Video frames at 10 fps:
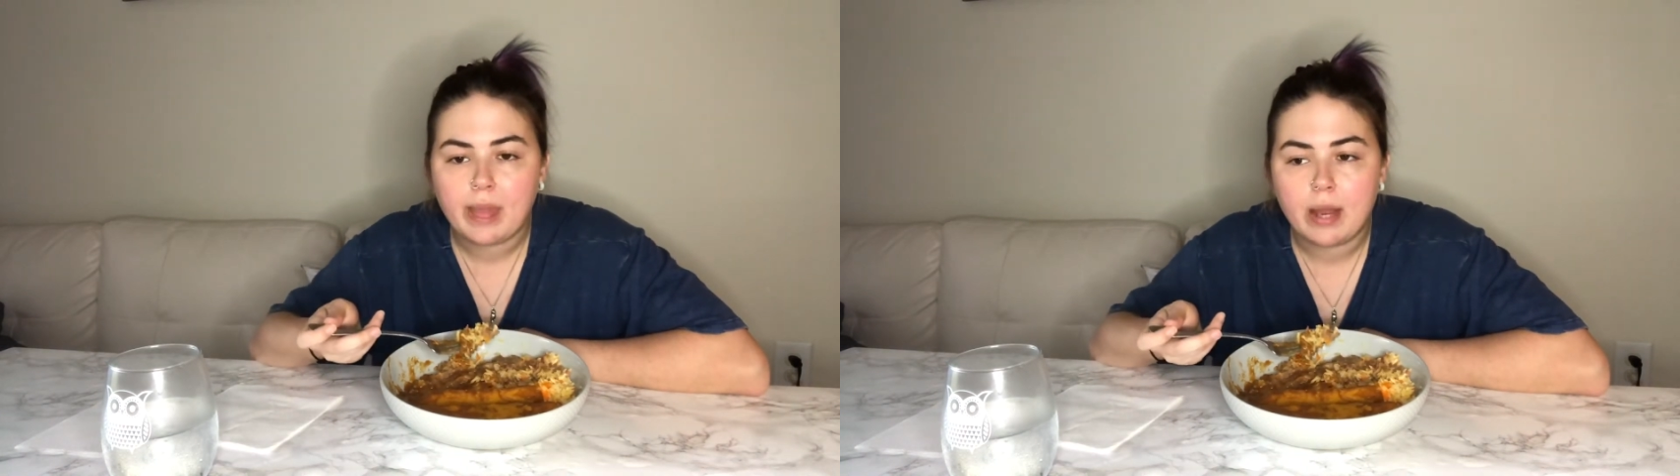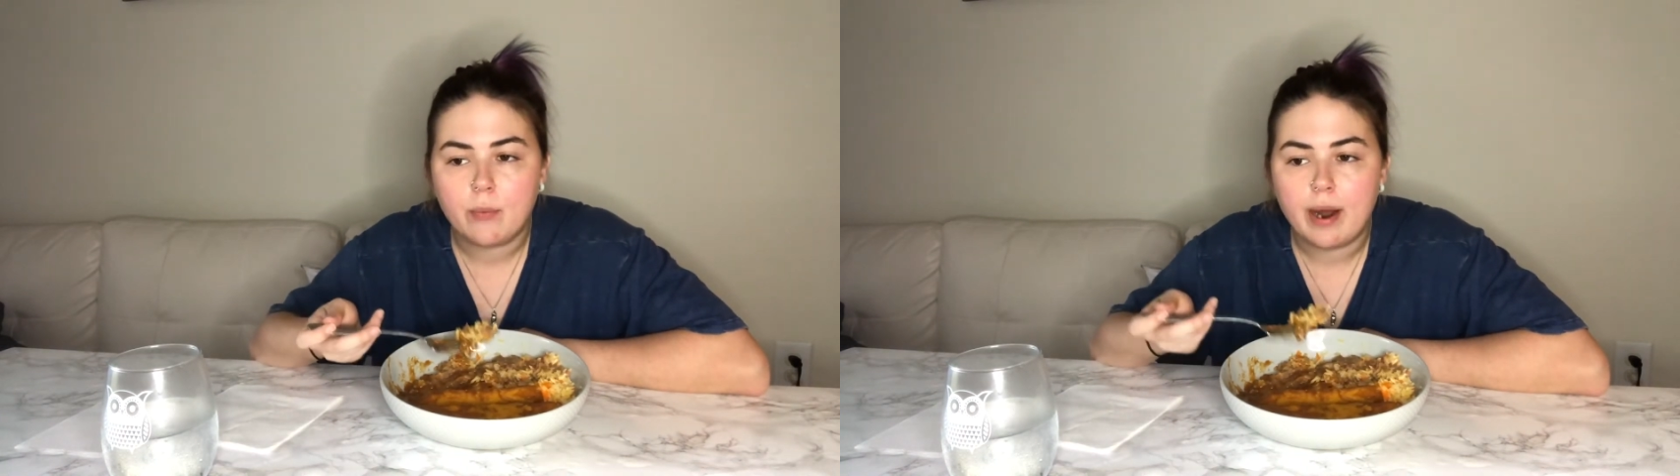
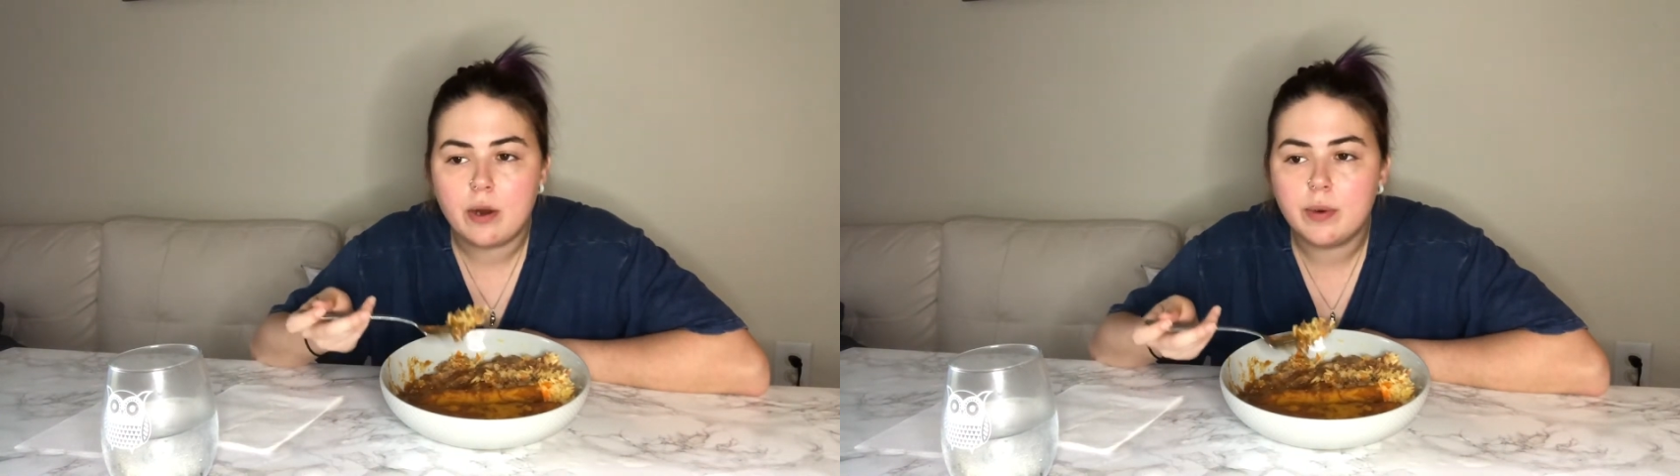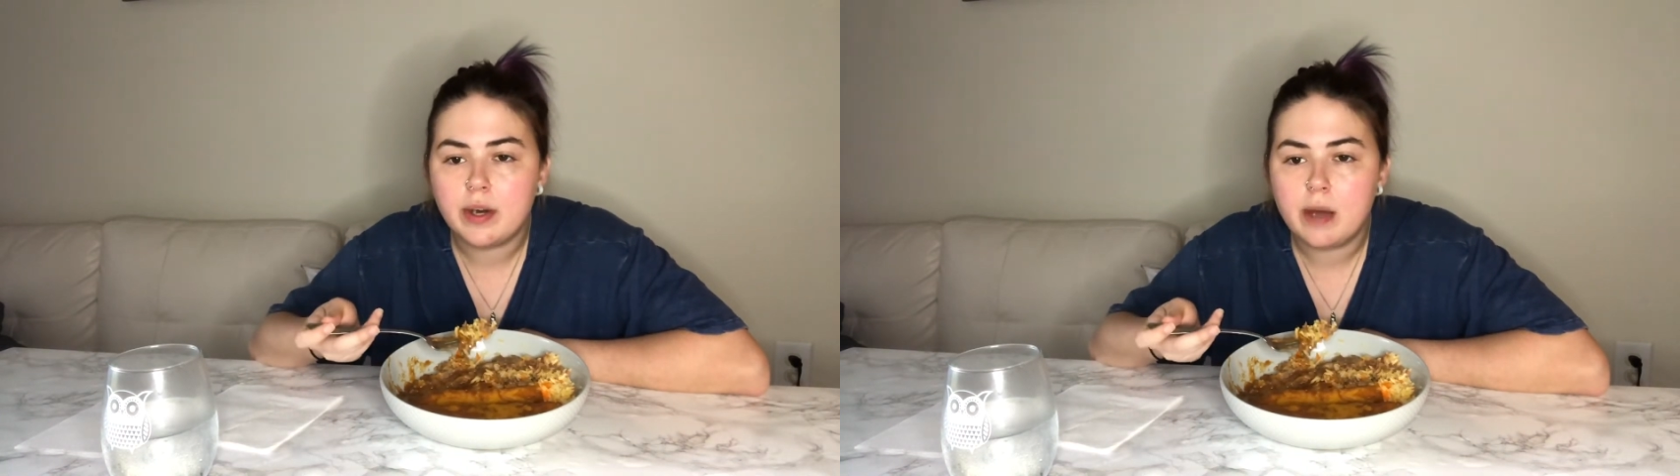why
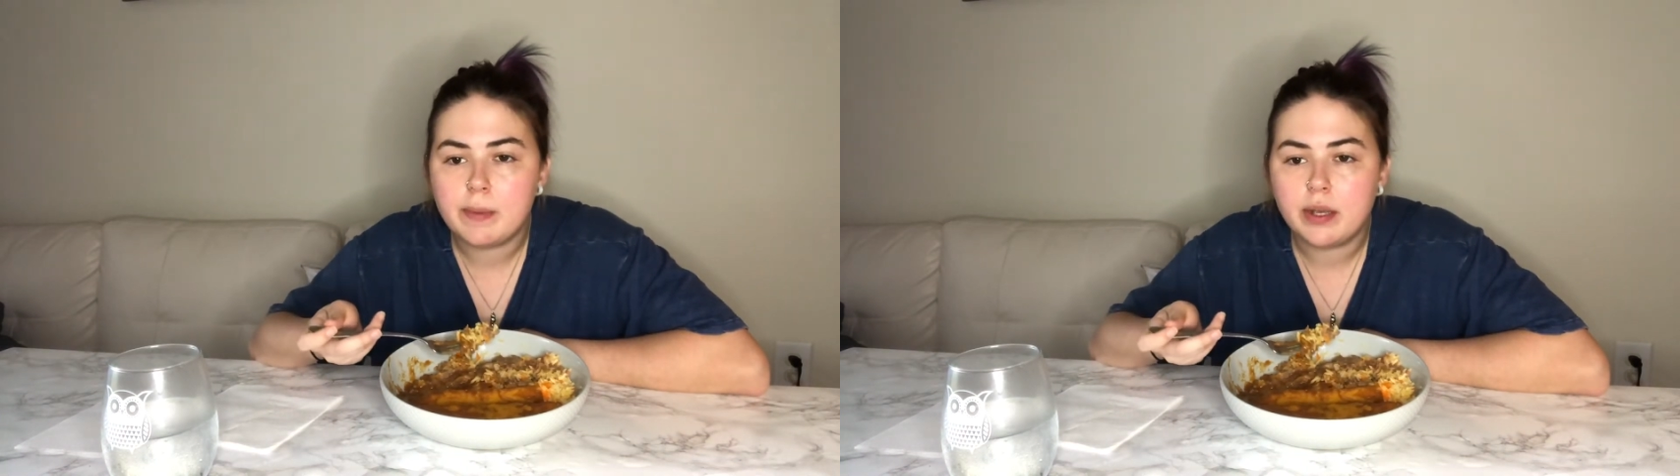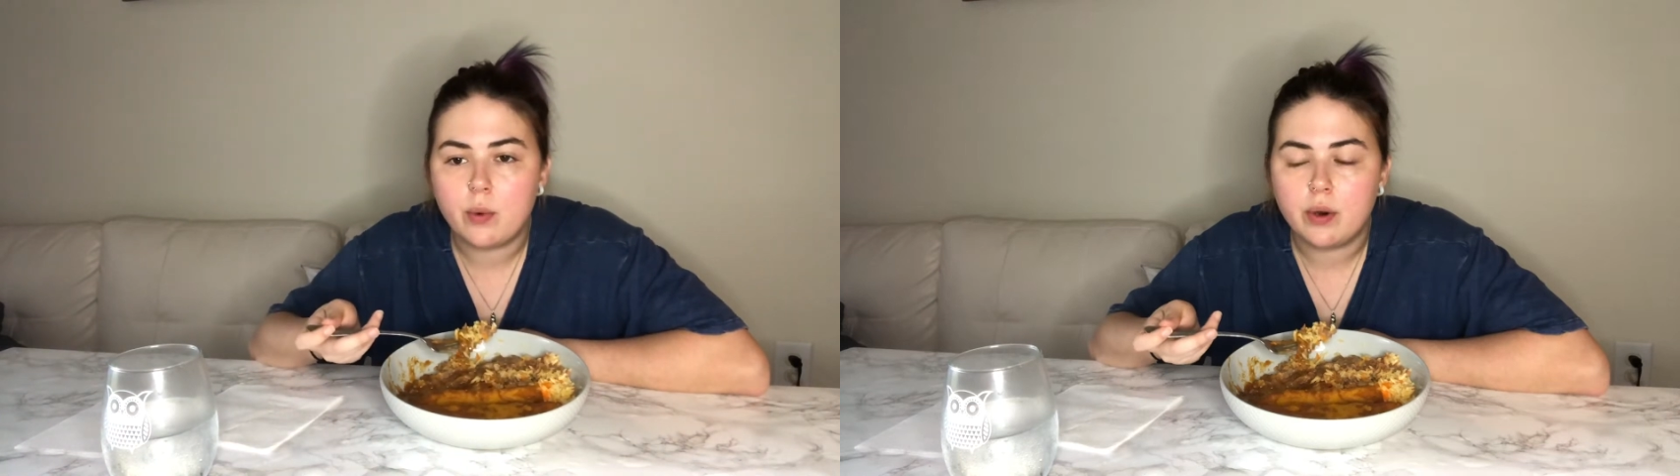are we not
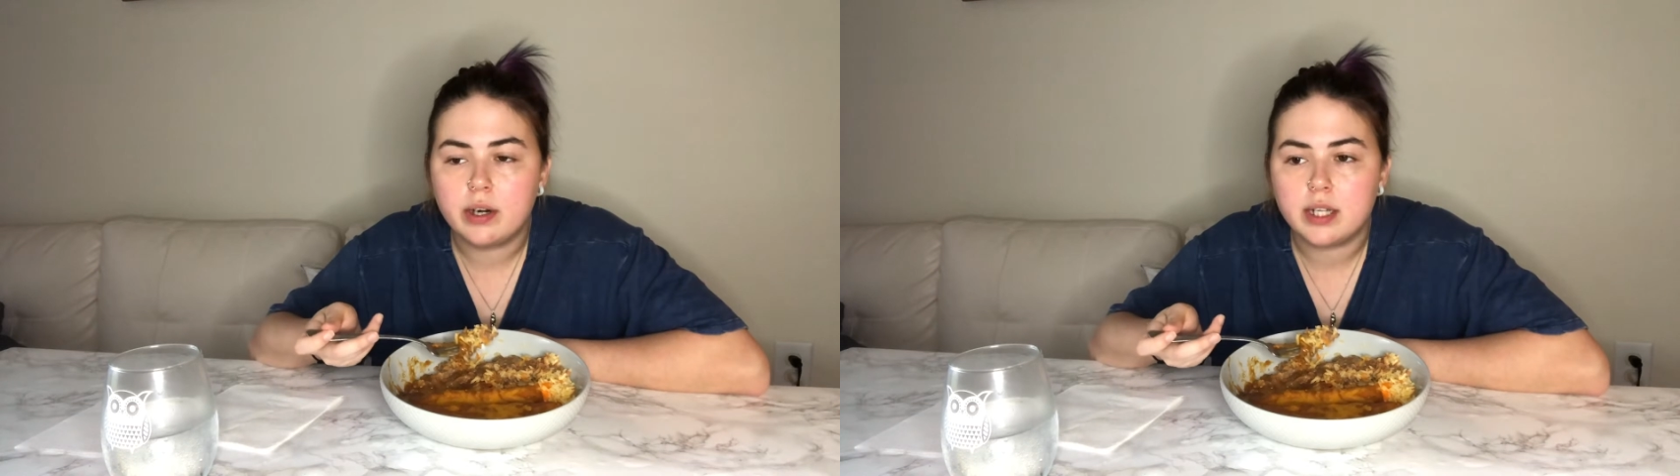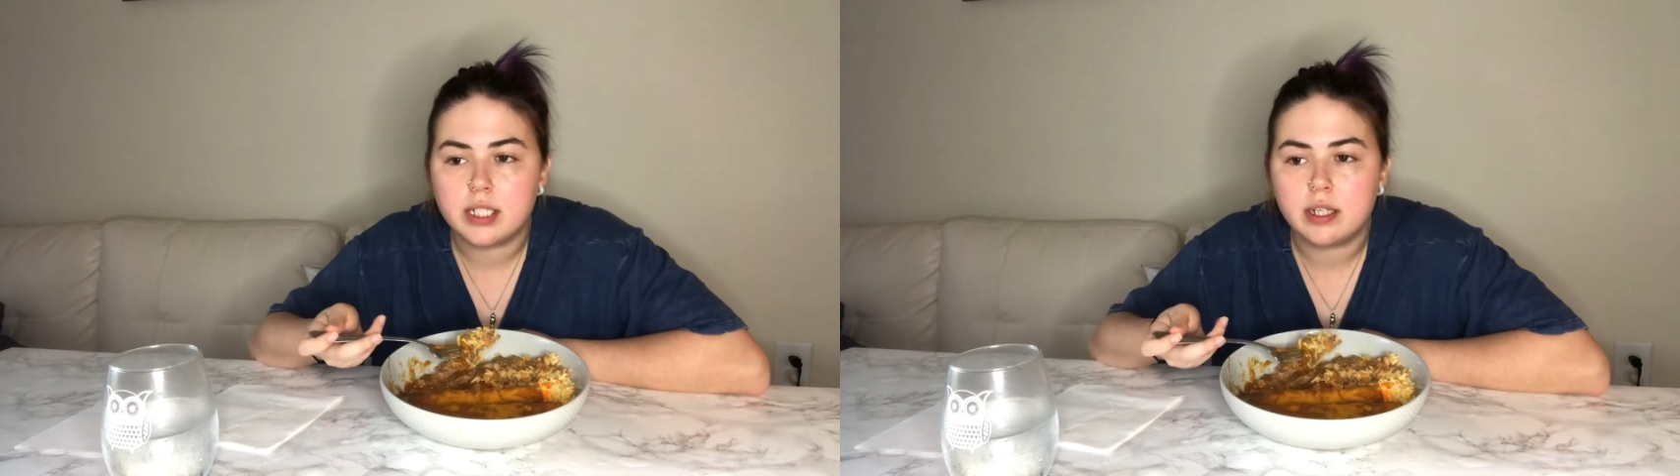being organized?